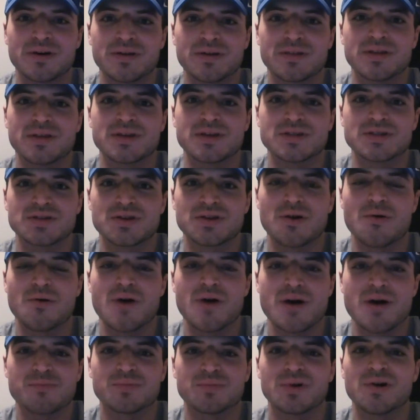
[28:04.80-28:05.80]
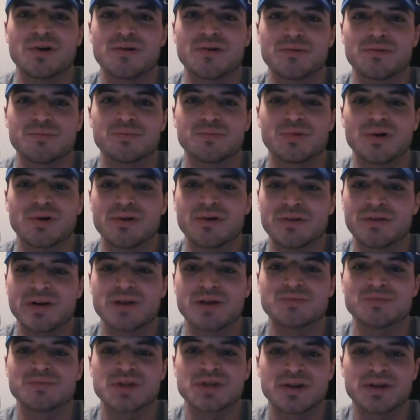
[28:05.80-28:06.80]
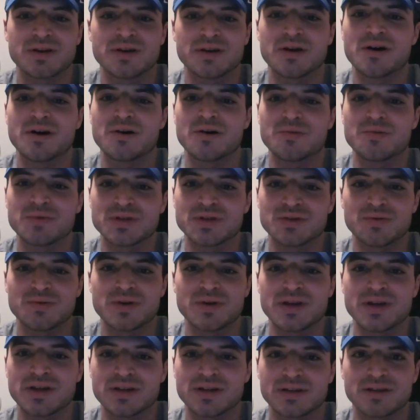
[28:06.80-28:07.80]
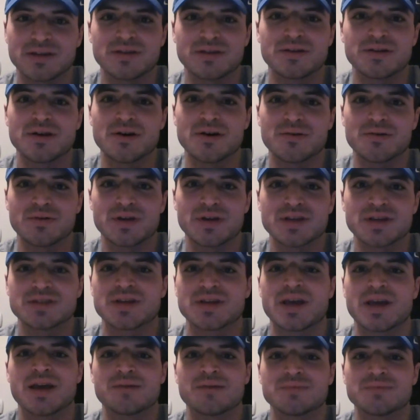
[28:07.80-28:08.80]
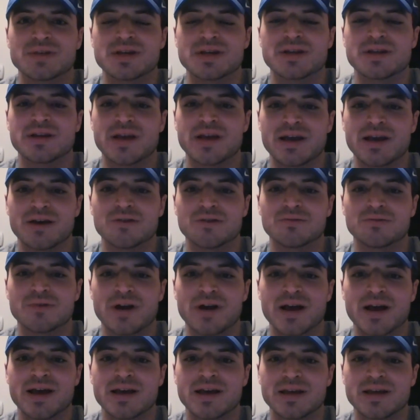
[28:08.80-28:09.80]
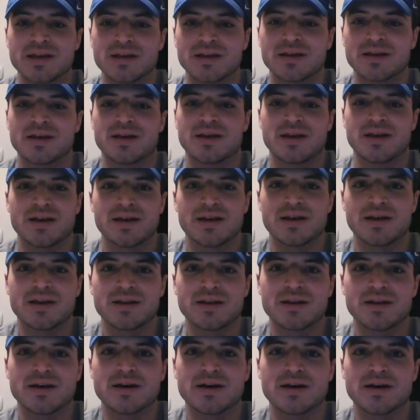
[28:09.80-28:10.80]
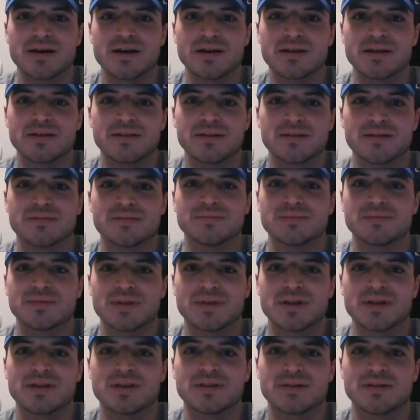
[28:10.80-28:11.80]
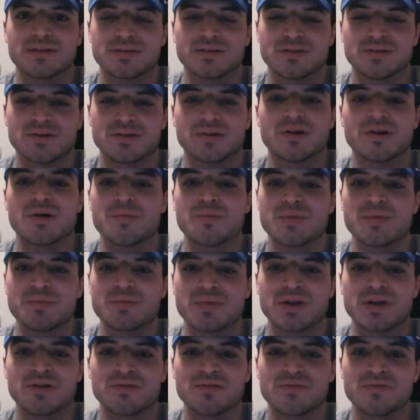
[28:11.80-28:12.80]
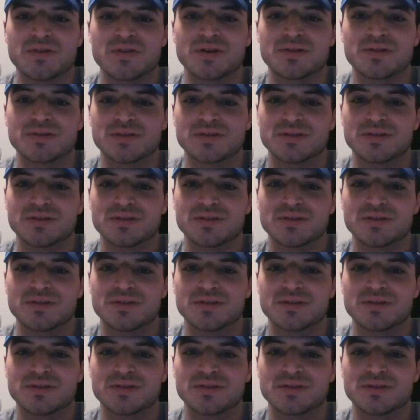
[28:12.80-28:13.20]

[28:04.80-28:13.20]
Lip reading: this co-op program is going to go between, you know, East Hampton, Hail Ray, and the Durham and Middlefield.